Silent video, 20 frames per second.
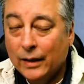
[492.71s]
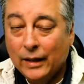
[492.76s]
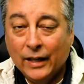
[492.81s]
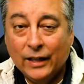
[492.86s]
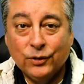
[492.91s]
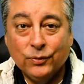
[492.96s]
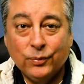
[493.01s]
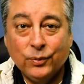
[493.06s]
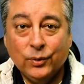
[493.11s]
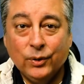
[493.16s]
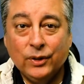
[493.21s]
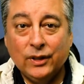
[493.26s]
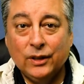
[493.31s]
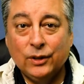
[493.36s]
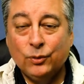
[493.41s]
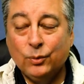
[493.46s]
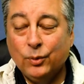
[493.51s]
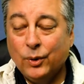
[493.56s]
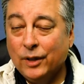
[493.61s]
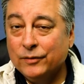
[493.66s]
As for
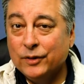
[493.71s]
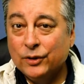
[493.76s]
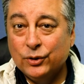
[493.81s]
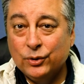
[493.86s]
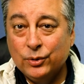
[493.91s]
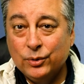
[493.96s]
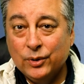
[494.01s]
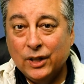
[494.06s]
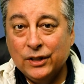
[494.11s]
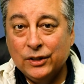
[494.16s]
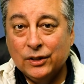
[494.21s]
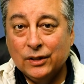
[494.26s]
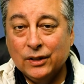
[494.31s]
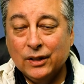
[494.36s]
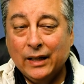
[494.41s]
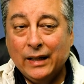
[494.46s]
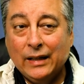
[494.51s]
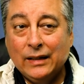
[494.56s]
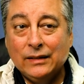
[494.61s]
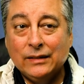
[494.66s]
the twelve to two
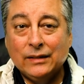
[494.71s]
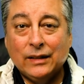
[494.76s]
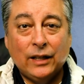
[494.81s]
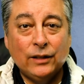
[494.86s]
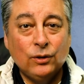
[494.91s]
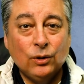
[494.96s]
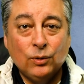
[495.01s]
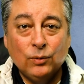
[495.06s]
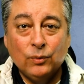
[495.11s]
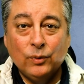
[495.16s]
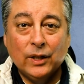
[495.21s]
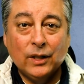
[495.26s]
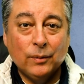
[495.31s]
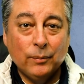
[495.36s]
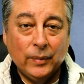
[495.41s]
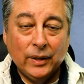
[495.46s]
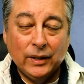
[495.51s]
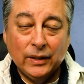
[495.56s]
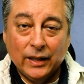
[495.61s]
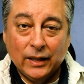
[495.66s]
hundred lens, I don't
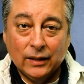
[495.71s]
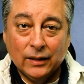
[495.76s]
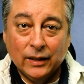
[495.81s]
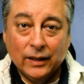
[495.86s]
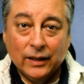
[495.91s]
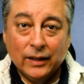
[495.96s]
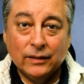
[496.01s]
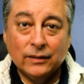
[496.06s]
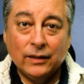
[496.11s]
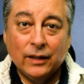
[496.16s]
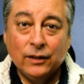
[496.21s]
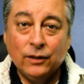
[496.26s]
recommend that lens.